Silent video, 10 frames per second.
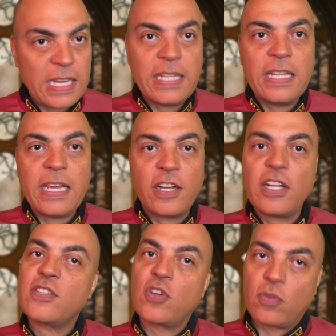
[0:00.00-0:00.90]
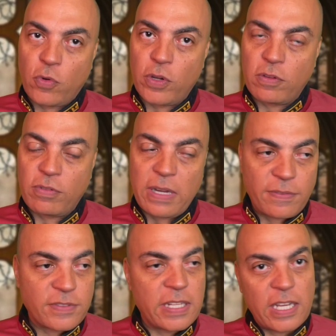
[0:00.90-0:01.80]
and they are not so royal
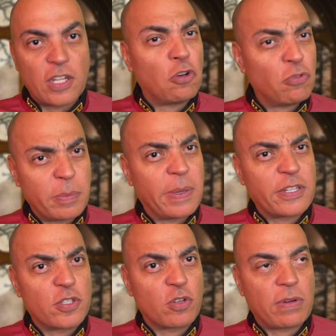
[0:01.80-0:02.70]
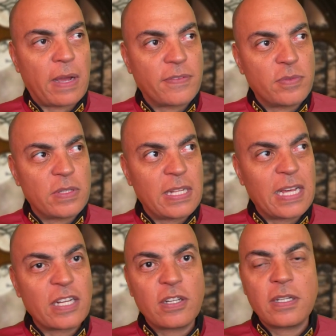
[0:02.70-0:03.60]
crafts. They are low dimensional crafts with a
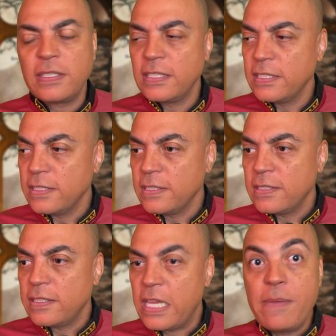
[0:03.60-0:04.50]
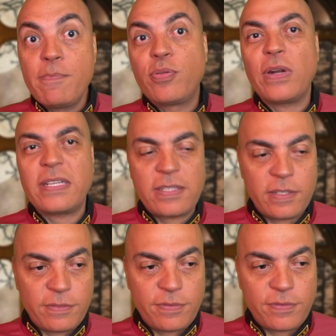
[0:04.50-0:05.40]
lot of
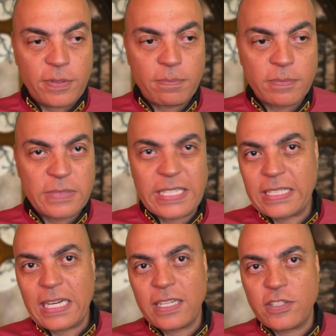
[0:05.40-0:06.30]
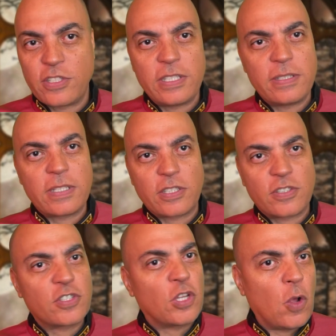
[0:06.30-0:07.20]
impressive technology
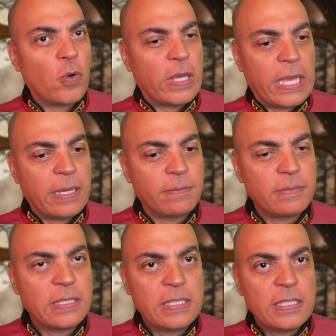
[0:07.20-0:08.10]
such as cloaking,